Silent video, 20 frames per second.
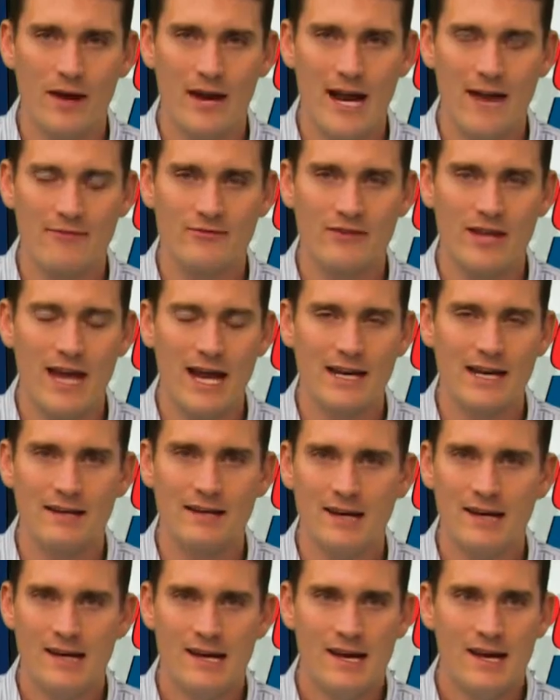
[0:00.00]
after that,
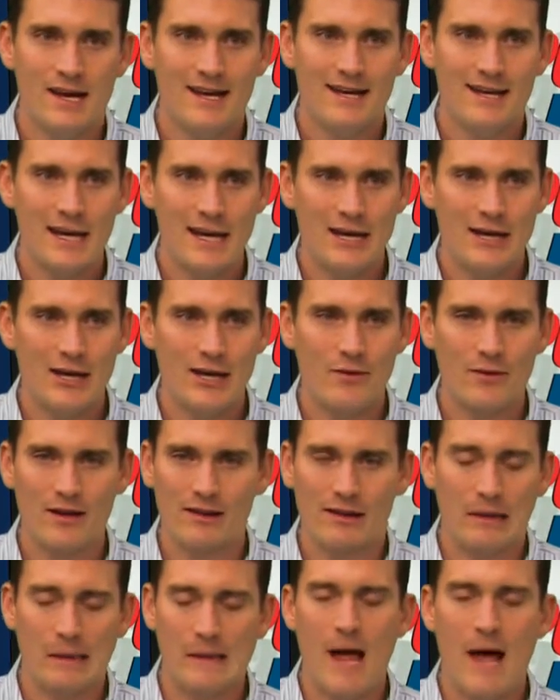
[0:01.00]
and you know
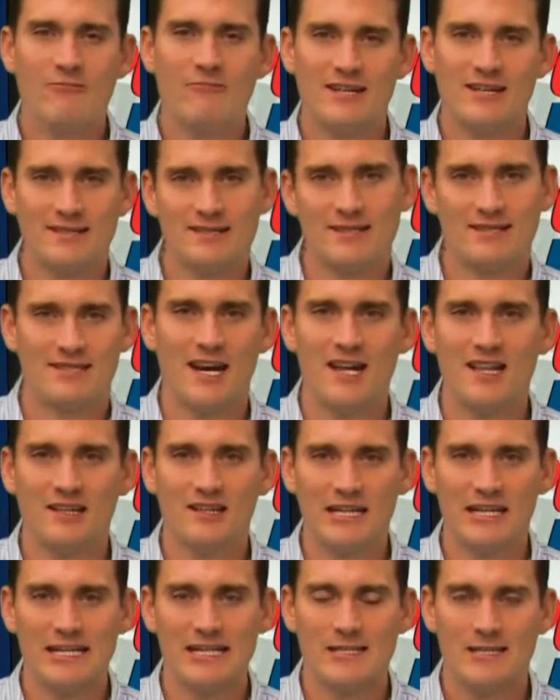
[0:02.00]
what, loved it to say
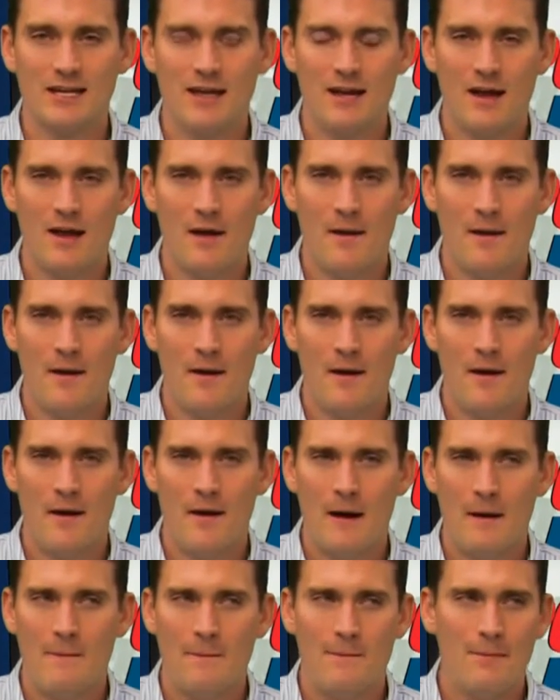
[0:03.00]
the least.
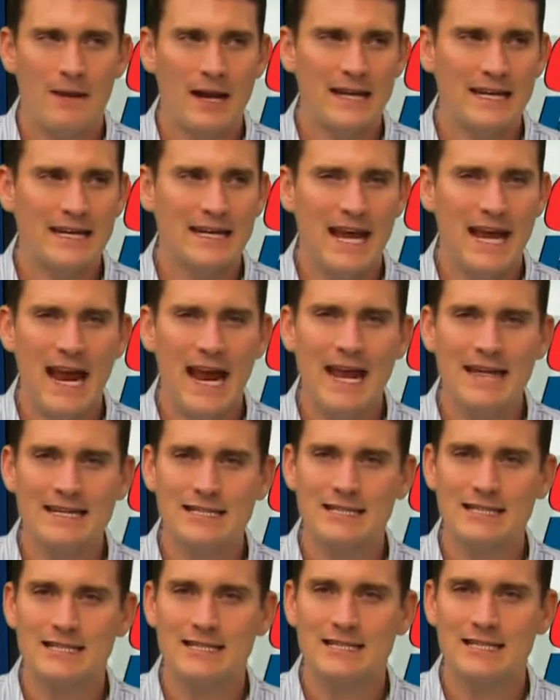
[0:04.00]
But I
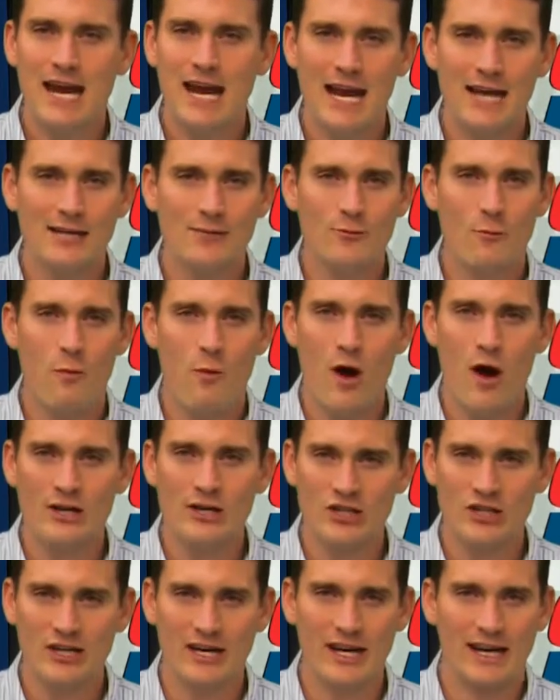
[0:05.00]
can't stand
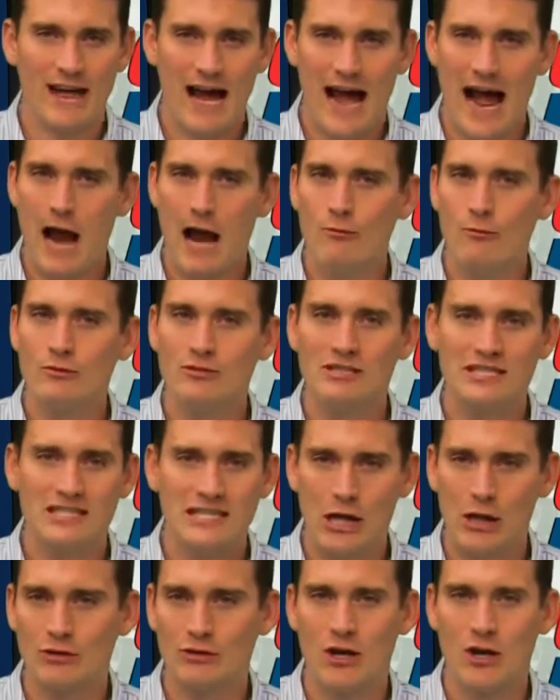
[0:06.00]
watching it. I will
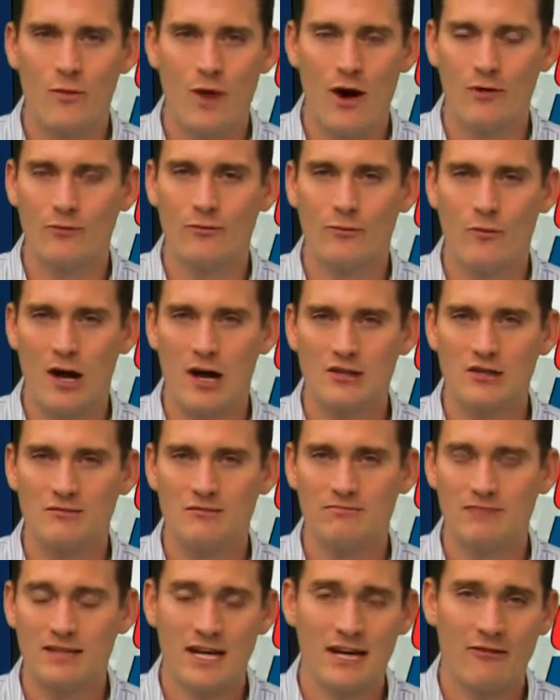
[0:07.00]
still go out and
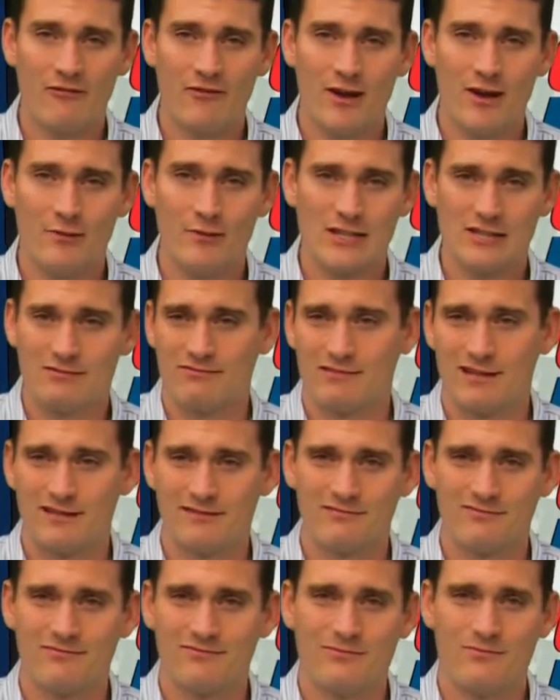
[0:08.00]
watch the NFL, which, you
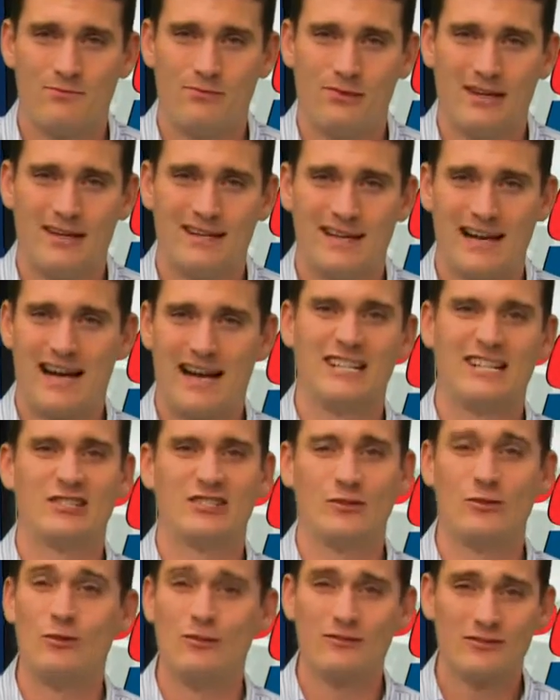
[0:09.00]
know, played in high
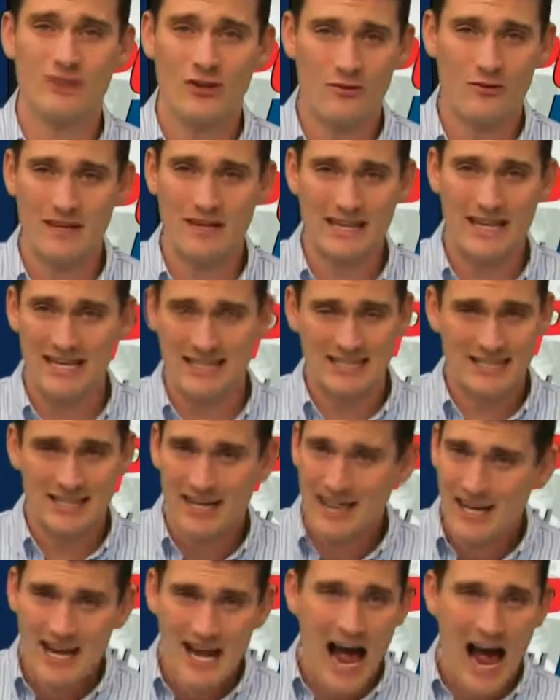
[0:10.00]
school. So, I mean,
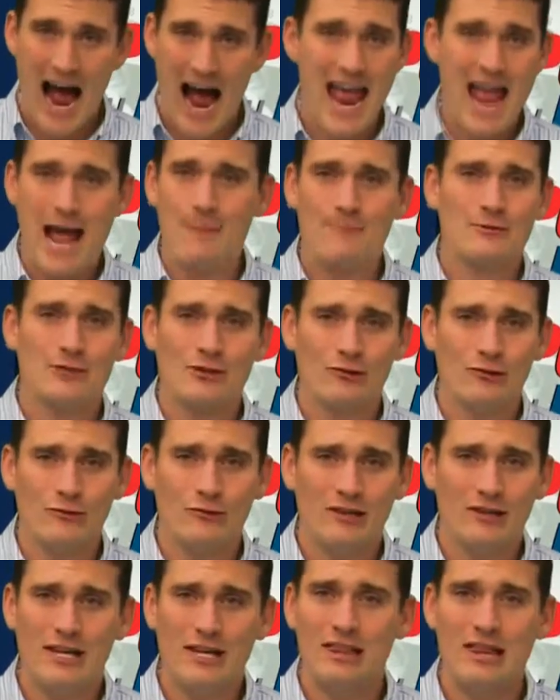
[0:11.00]
I
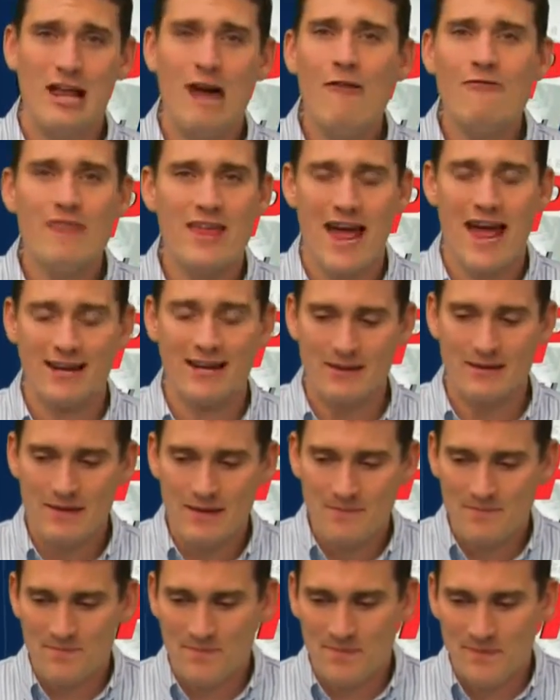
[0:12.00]
absolutely love that. I mean,